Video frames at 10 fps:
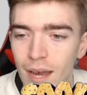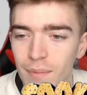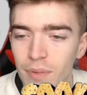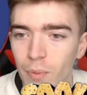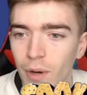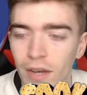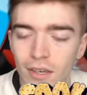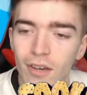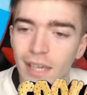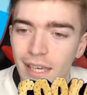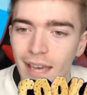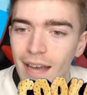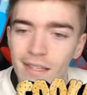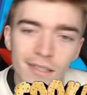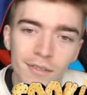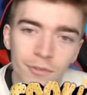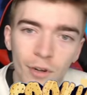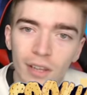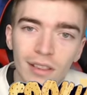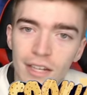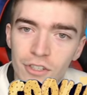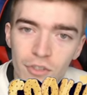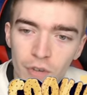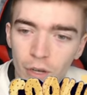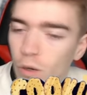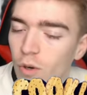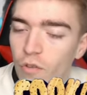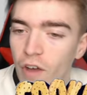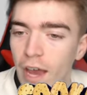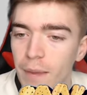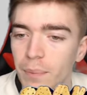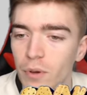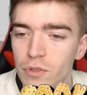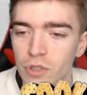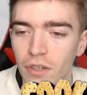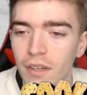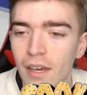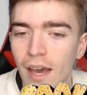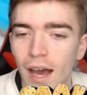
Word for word: type the word cookie gets a free legendary or ride potion.